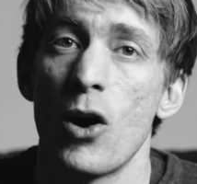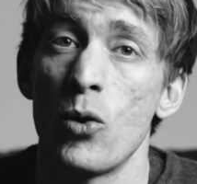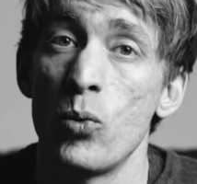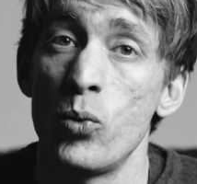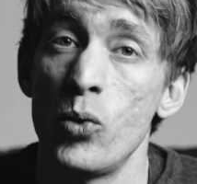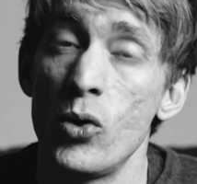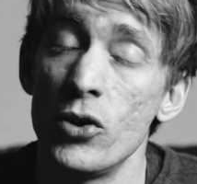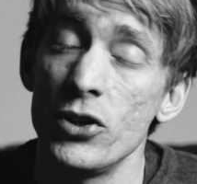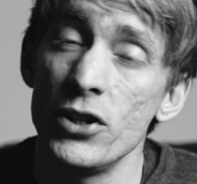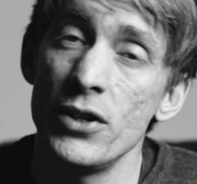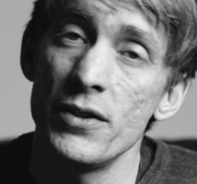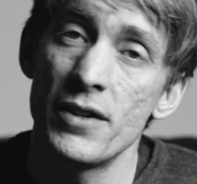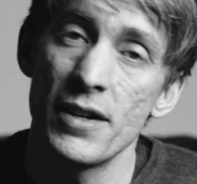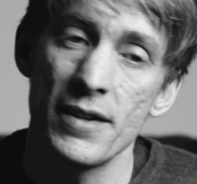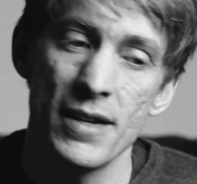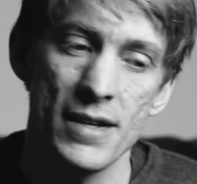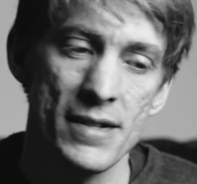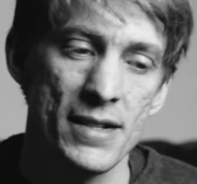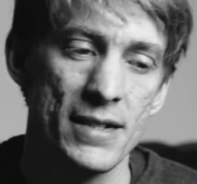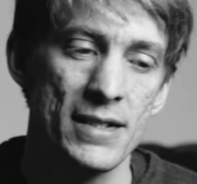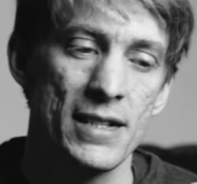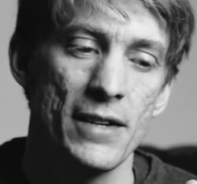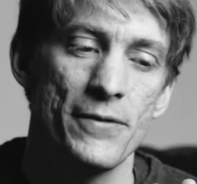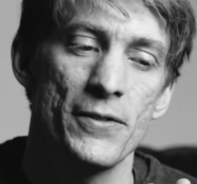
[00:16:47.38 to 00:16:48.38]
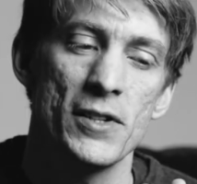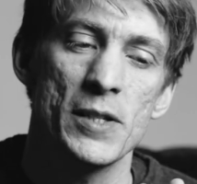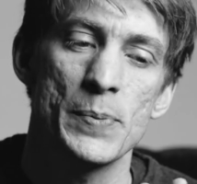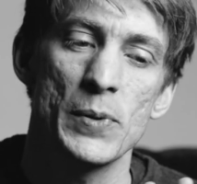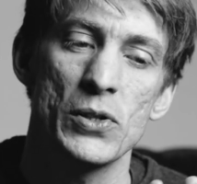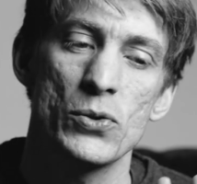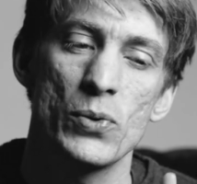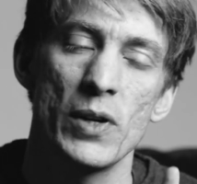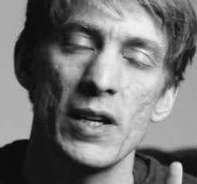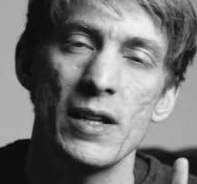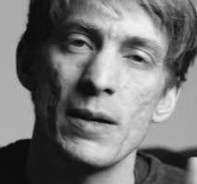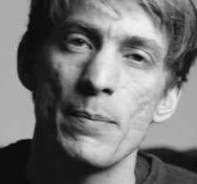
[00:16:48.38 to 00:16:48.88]
I'll warn you that there's a difference
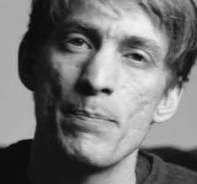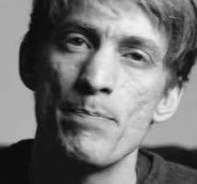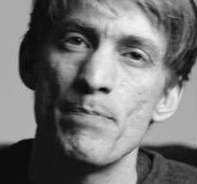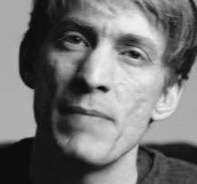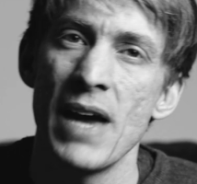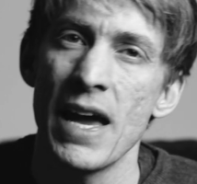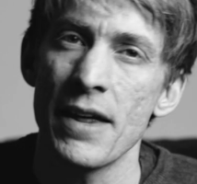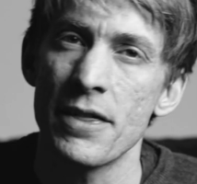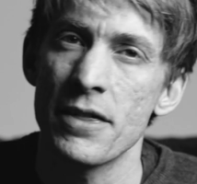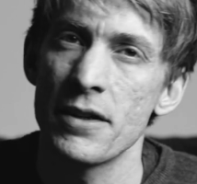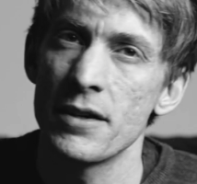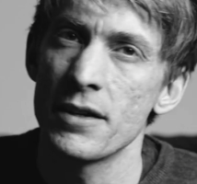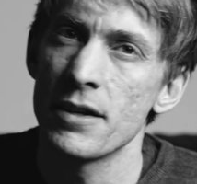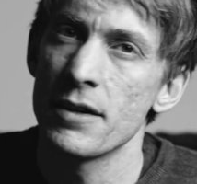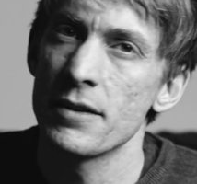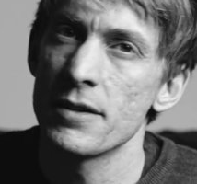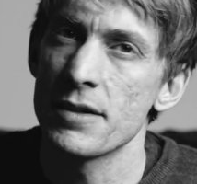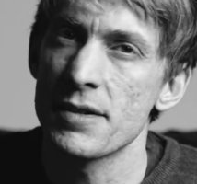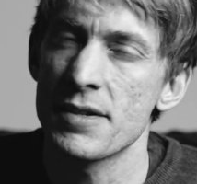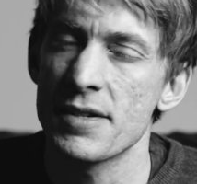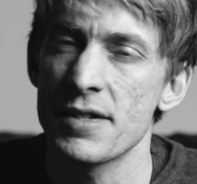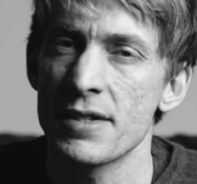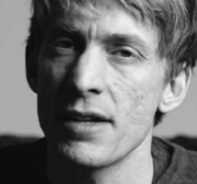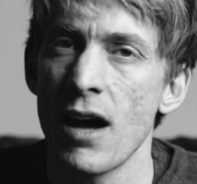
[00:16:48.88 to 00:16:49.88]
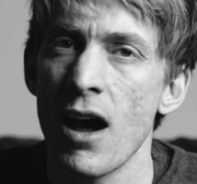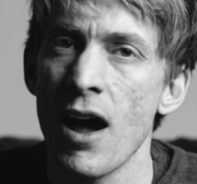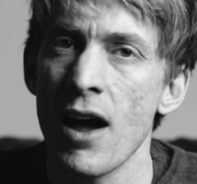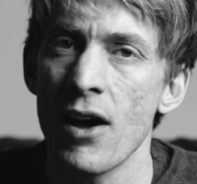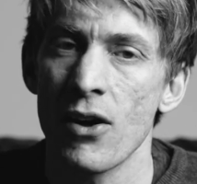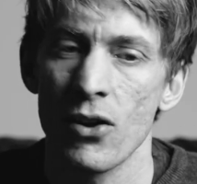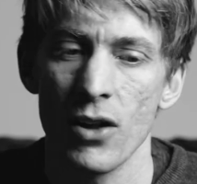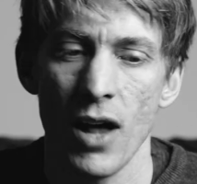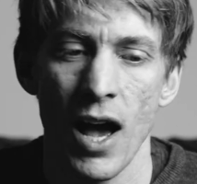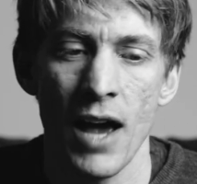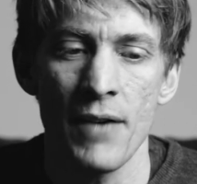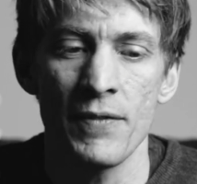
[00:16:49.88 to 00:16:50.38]
between the method and the
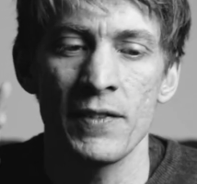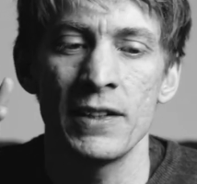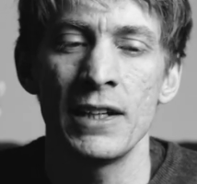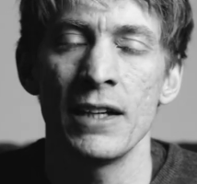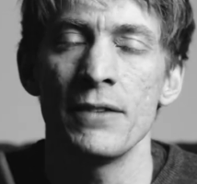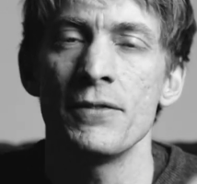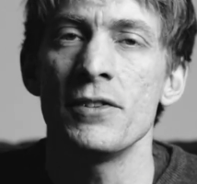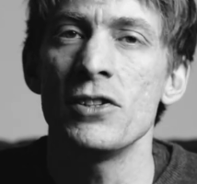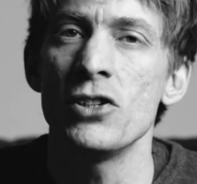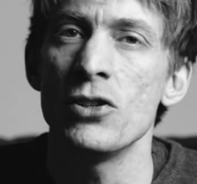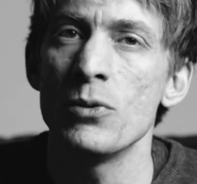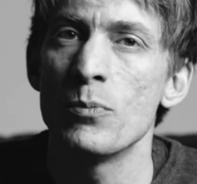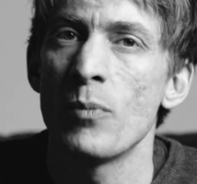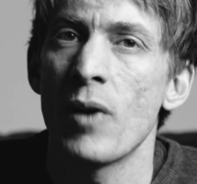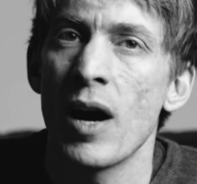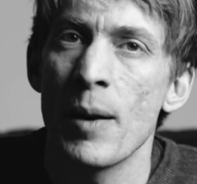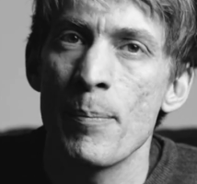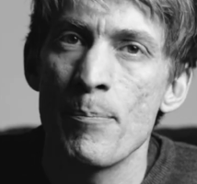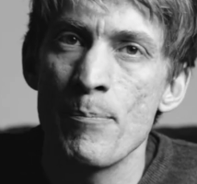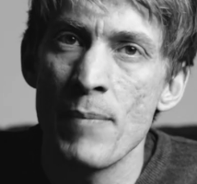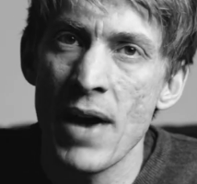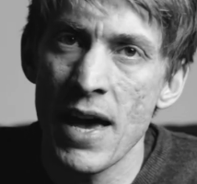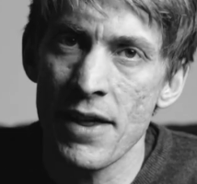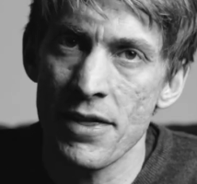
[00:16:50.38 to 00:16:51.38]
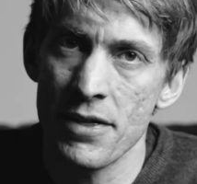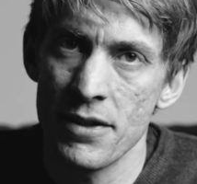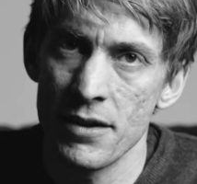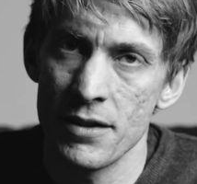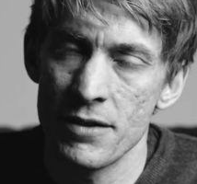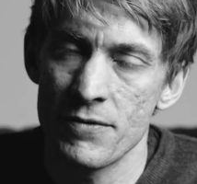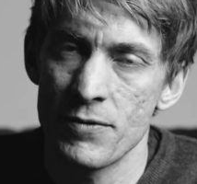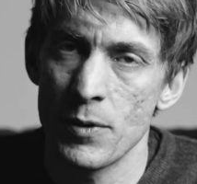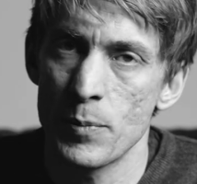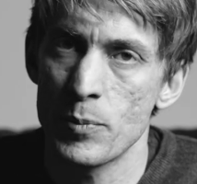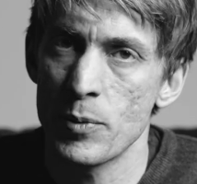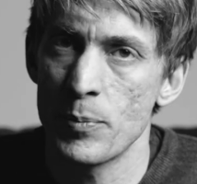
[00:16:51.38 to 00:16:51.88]
style. I've given you my
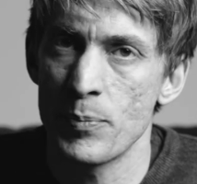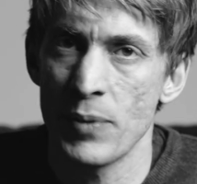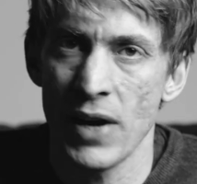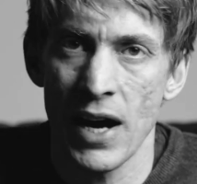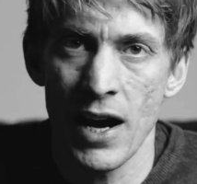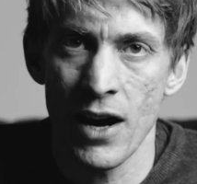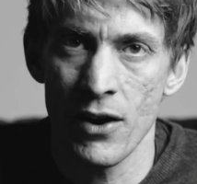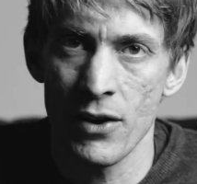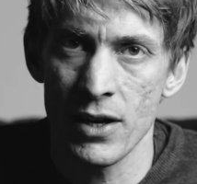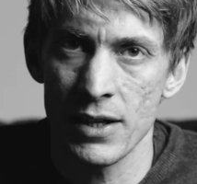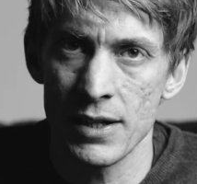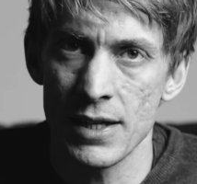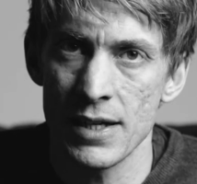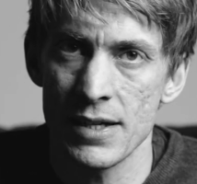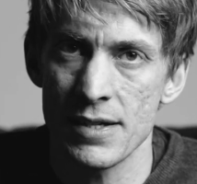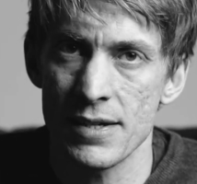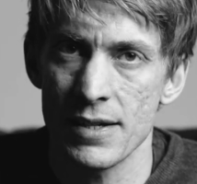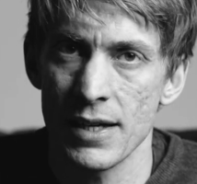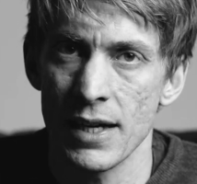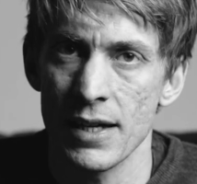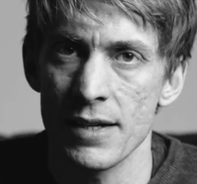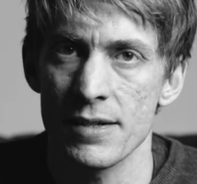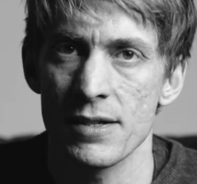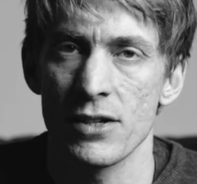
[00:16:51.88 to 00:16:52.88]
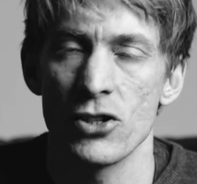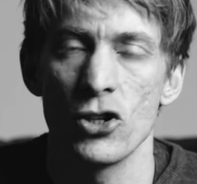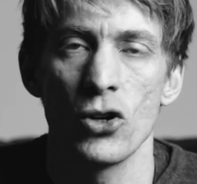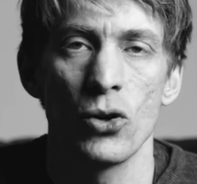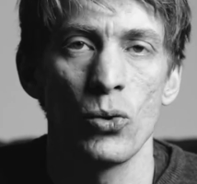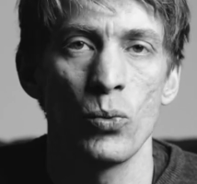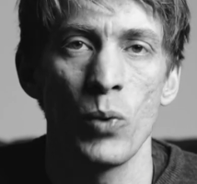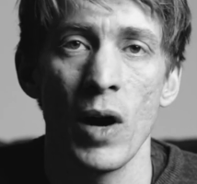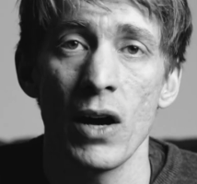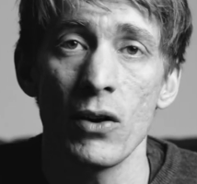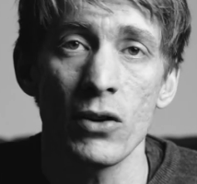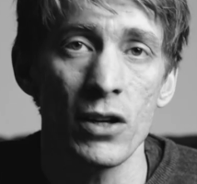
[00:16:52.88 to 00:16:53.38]
method for preparing these things, and
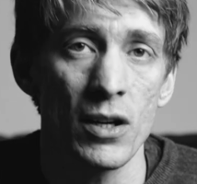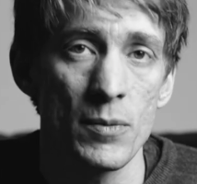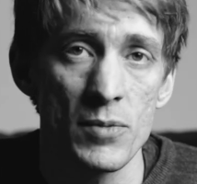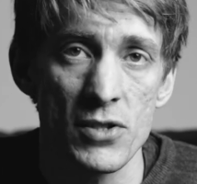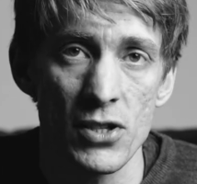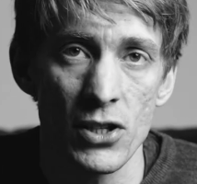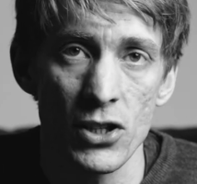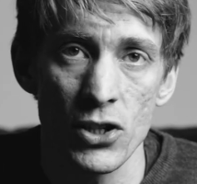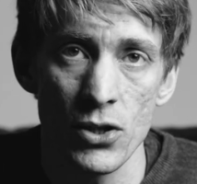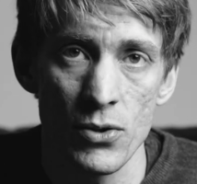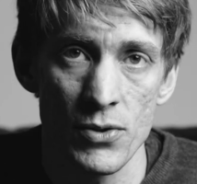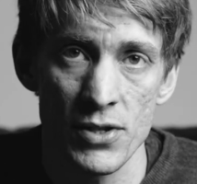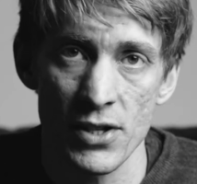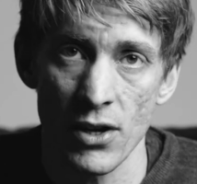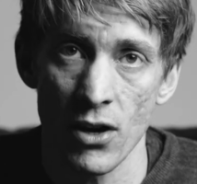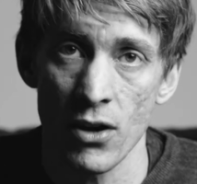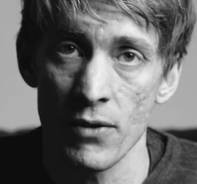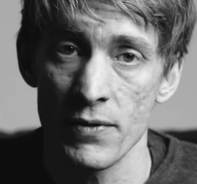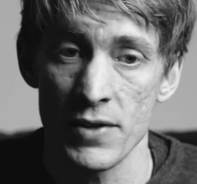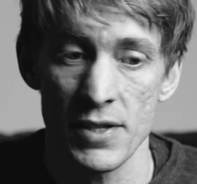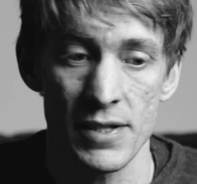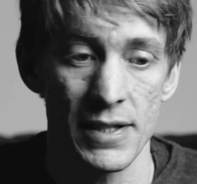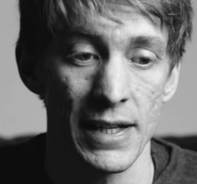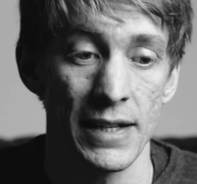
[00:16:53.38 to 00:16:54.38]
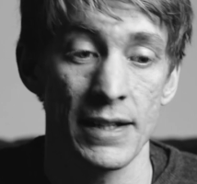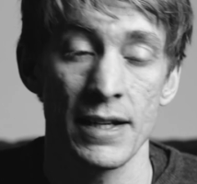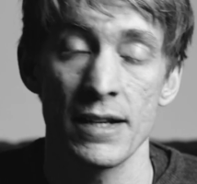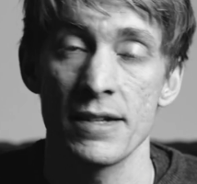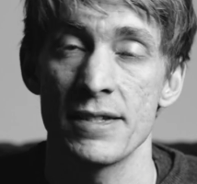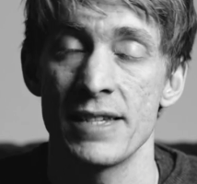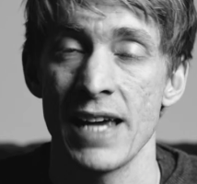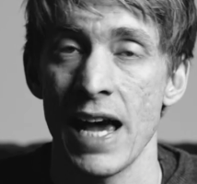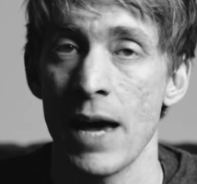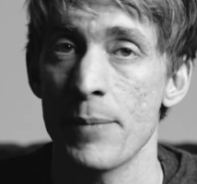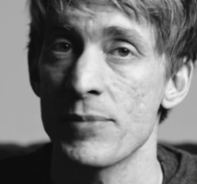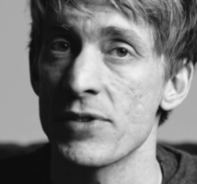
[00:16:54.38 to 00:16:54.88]
you're welcome to use it, obviously, and
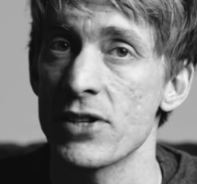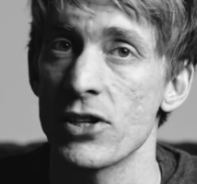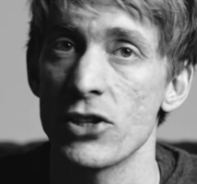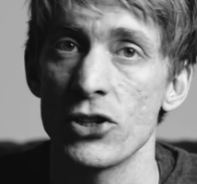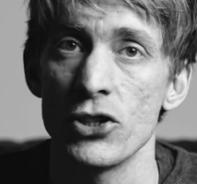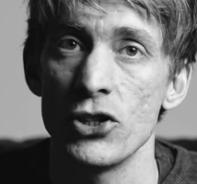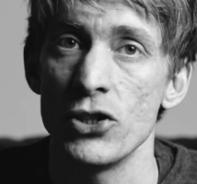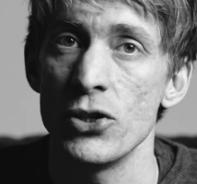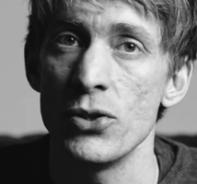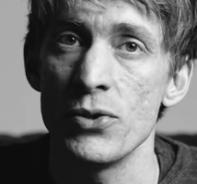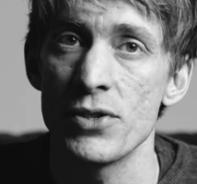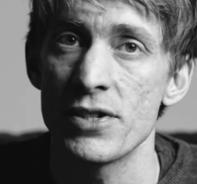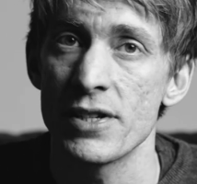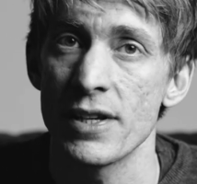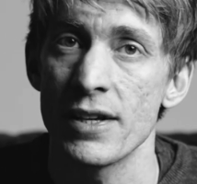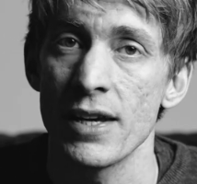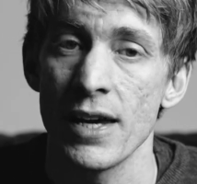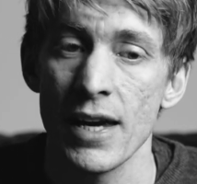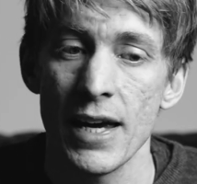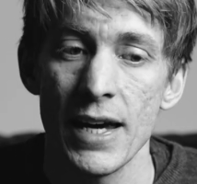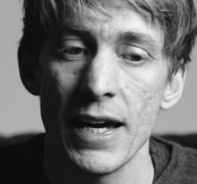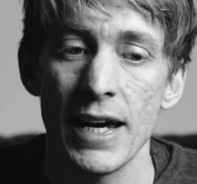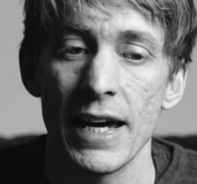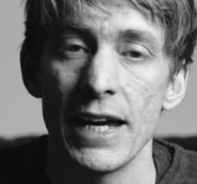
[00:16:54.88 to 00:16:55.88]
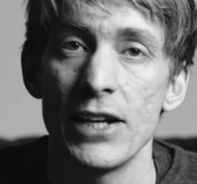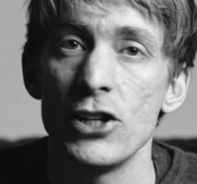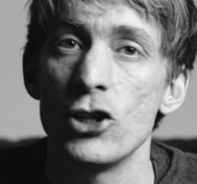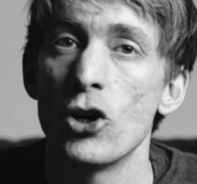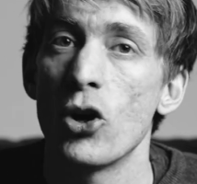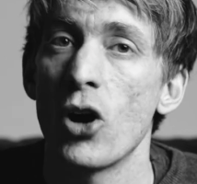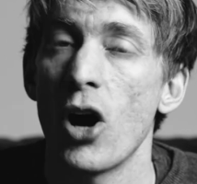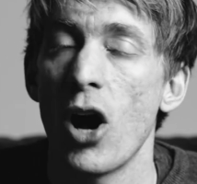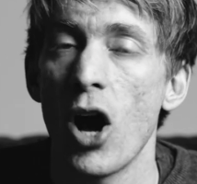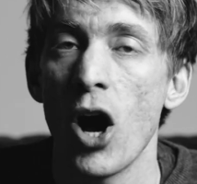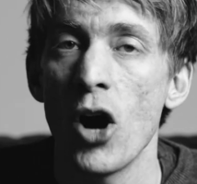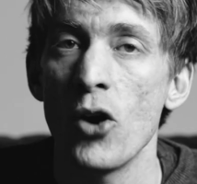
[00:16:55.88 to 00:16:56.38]
adapt it and use it in
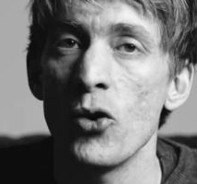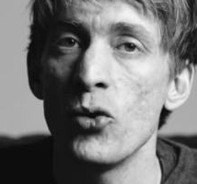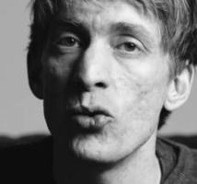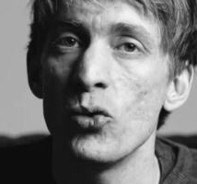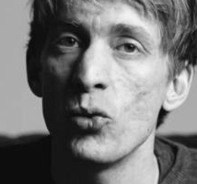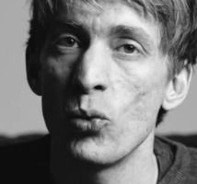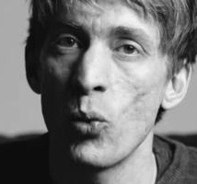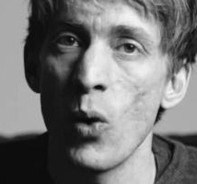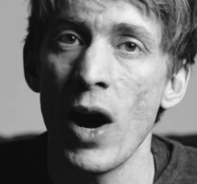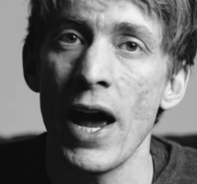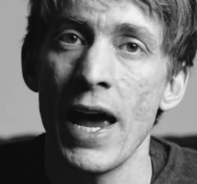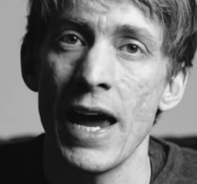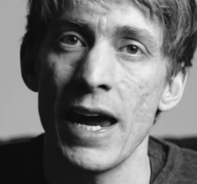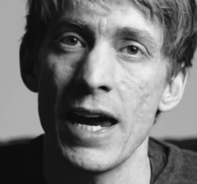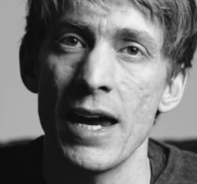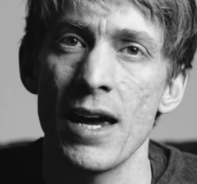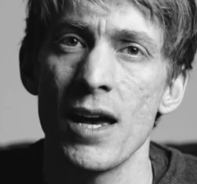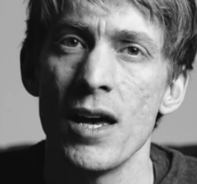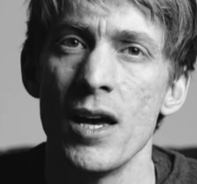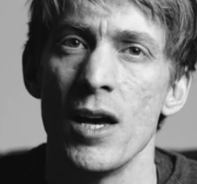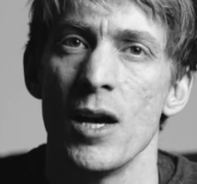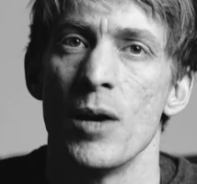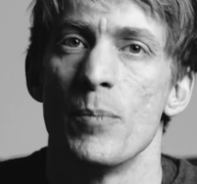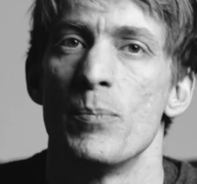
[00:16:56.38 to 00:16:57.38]
your own way.